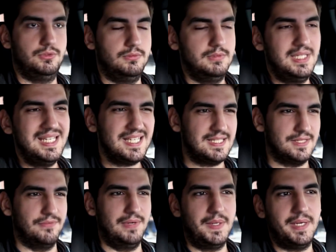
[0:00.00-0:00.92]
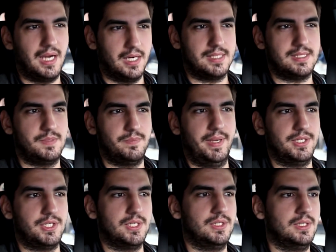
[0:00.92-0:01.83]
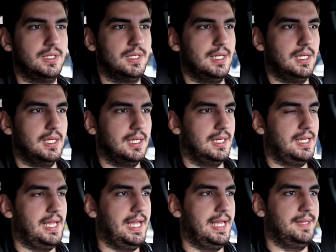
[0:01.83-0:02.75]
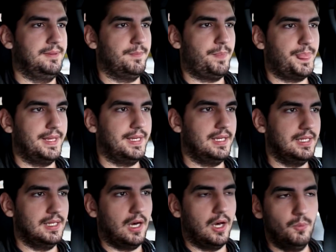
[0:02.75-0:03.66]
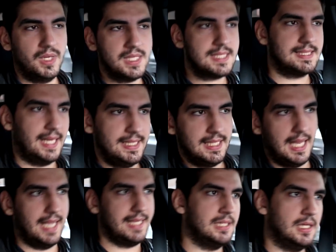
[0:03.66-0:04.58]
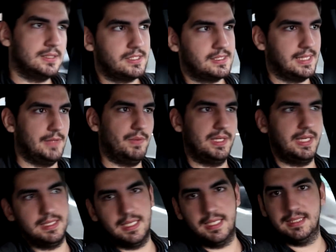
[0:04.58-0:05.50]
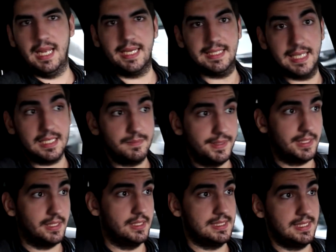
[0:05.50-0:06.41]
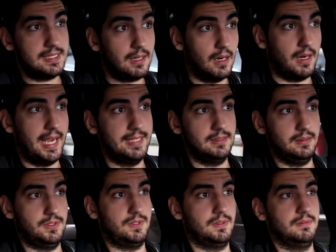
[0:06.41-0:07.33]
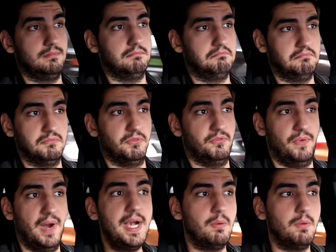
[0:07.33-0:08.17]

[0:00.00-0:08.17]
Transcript: This is a very harsh suspension, and on one side I can understand why they did it like that, because this car handles very